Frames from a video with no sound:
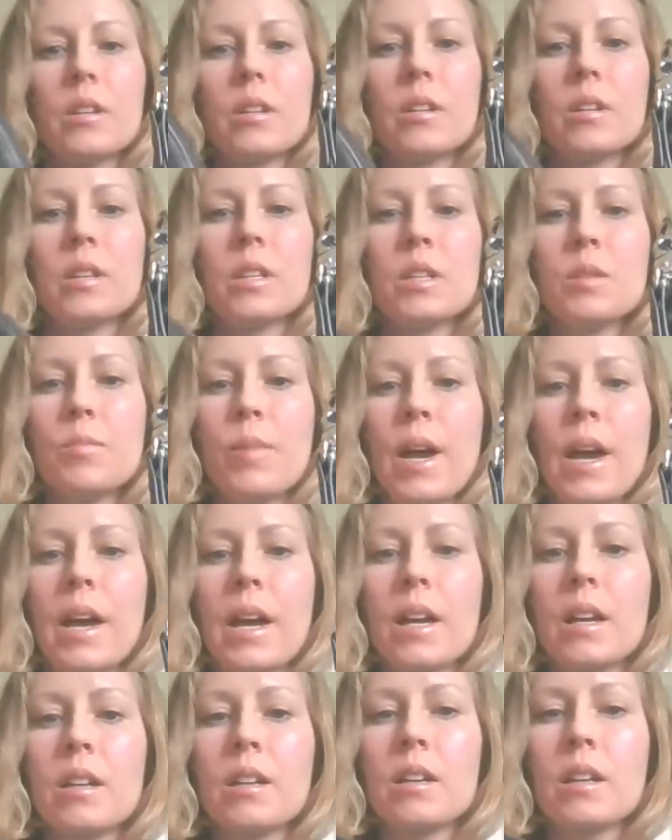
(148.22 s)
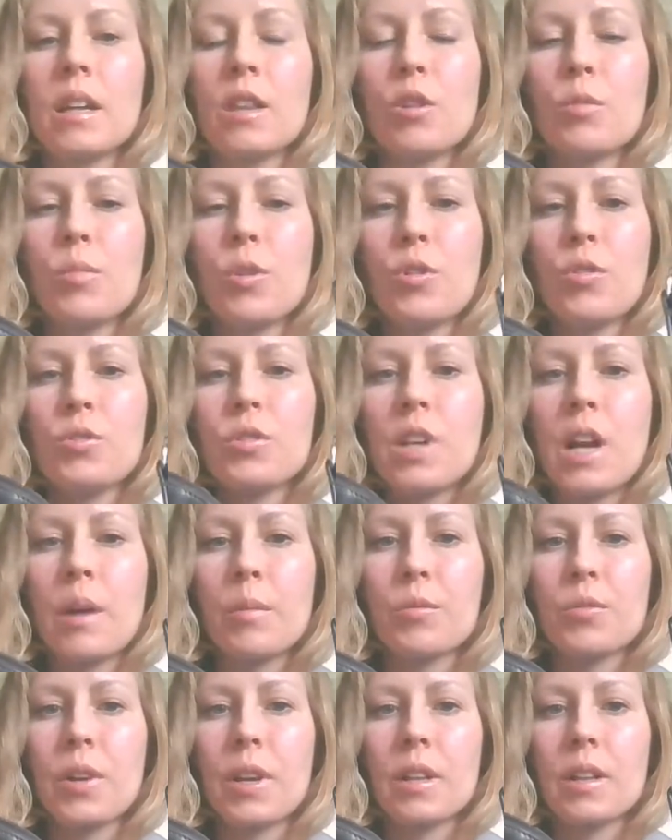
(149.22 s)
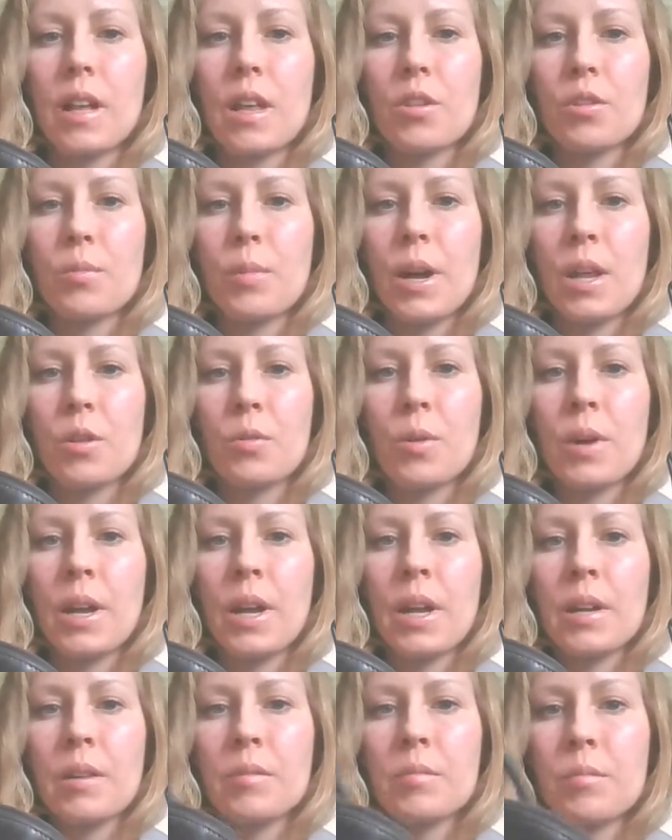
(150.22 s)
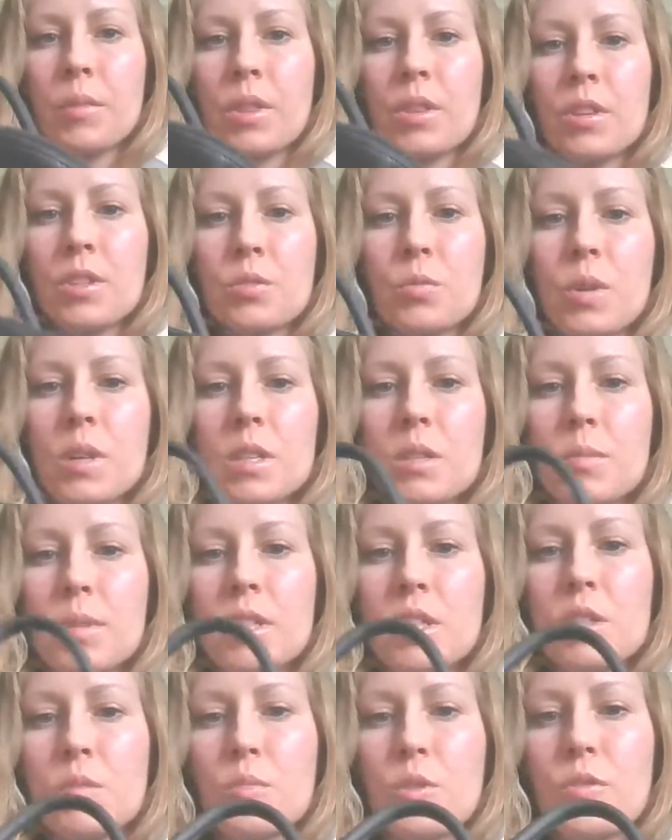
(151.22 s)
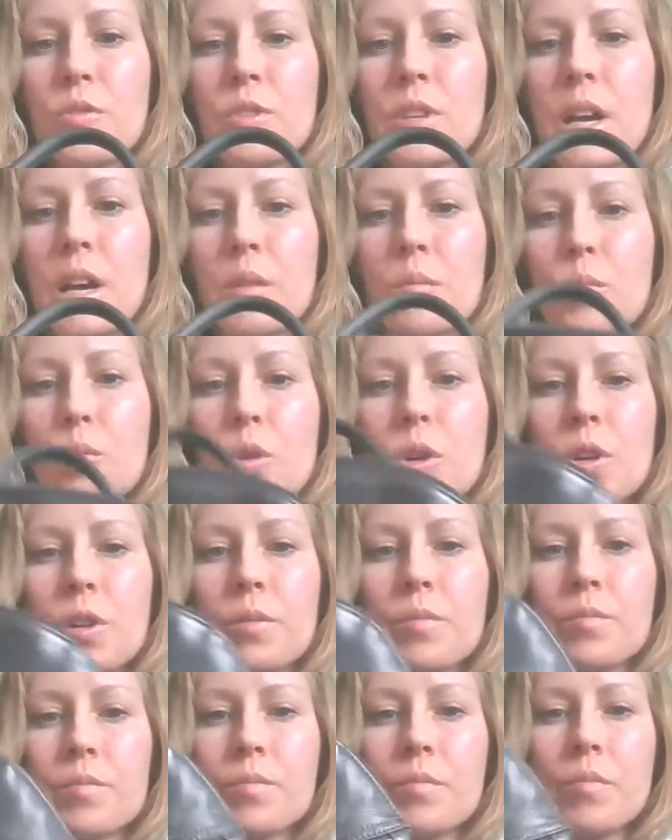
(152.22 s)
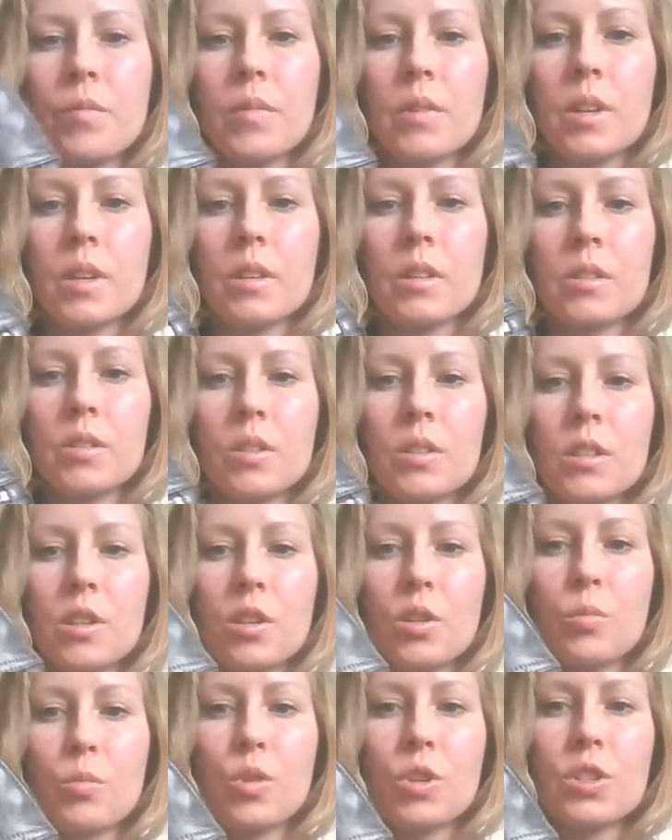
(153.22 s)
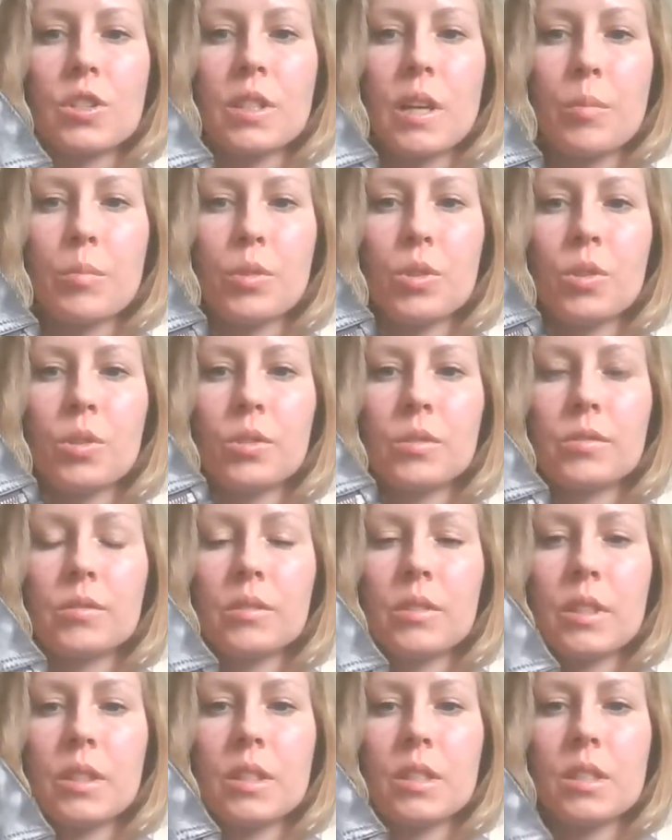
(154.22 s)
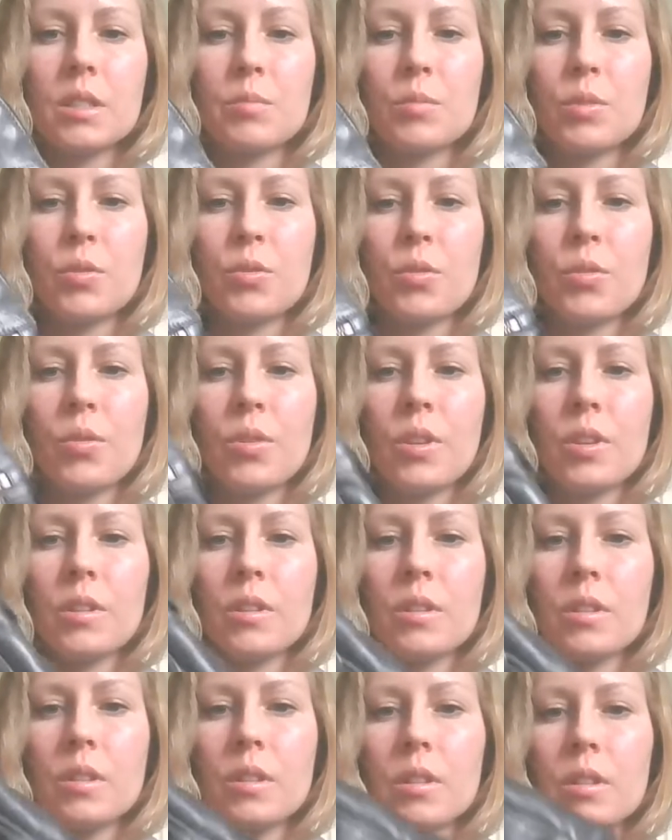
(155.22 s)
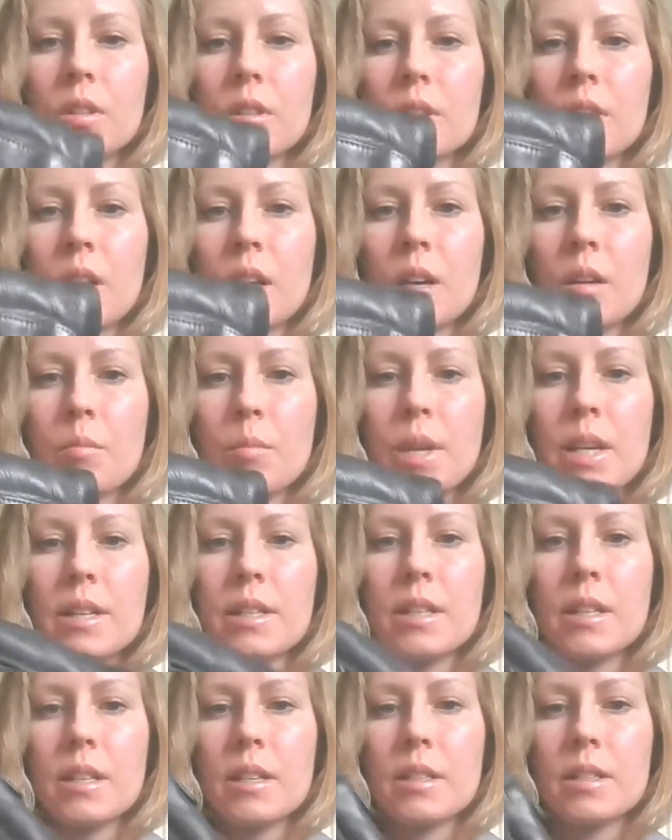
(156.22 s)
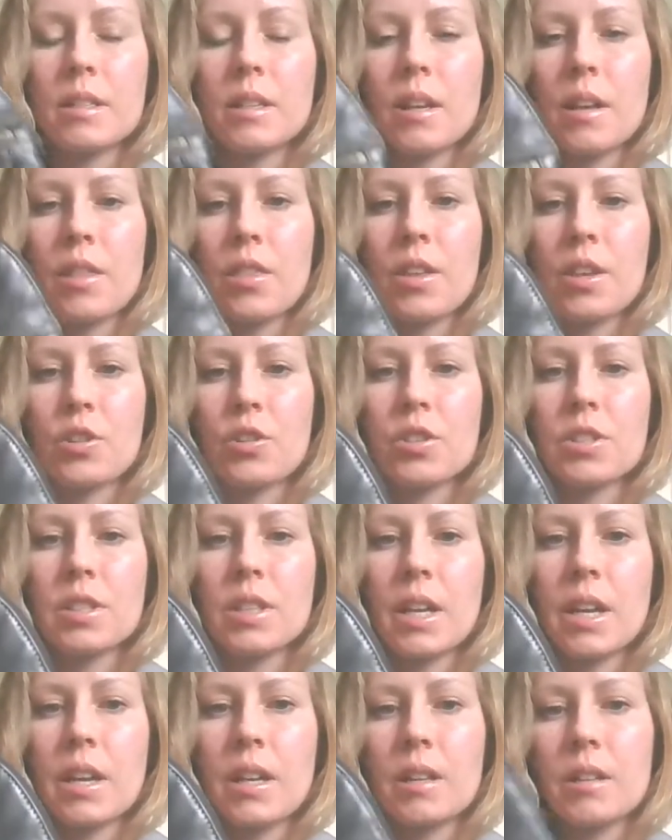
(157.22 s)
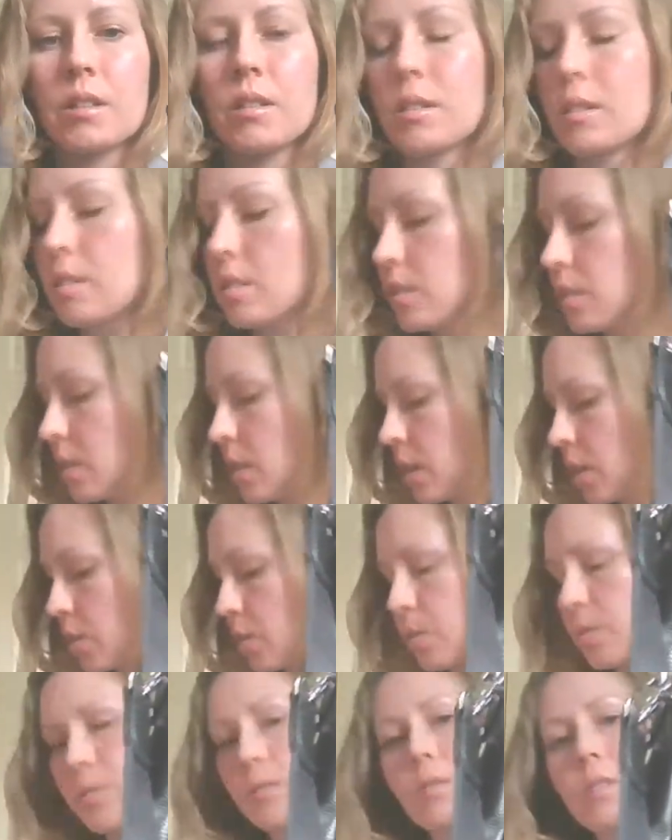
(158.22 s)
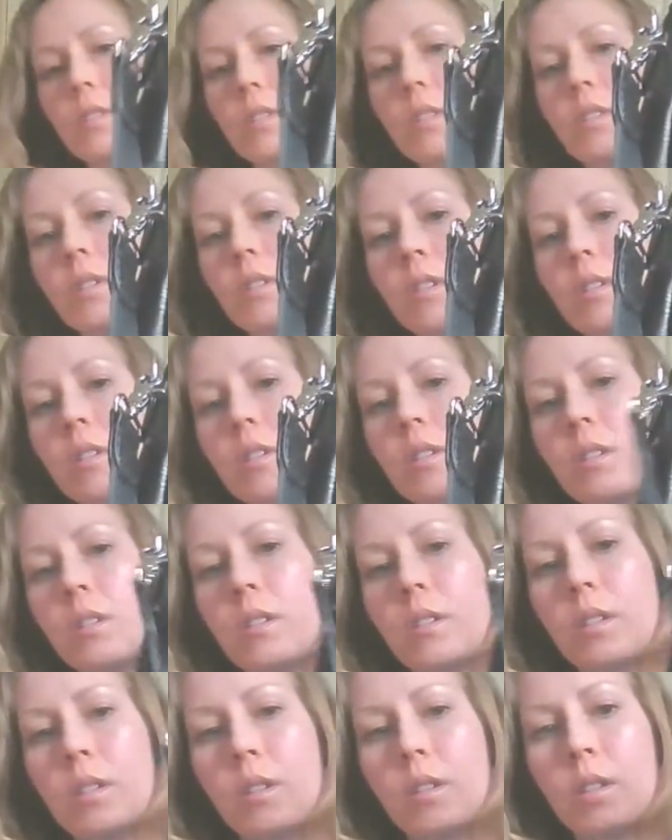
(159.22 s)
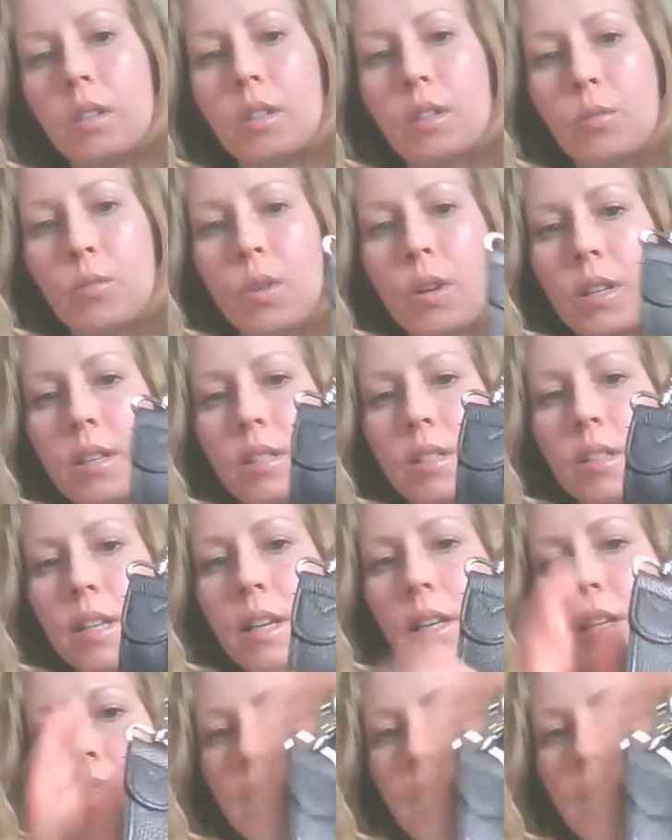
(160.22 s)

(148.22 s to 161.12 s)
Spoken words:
This bag, and they're both top grain leather by the way, but this one has been smoothed down more, so it's a little more supple and smooth because it is a thinner skin. So this one is sanded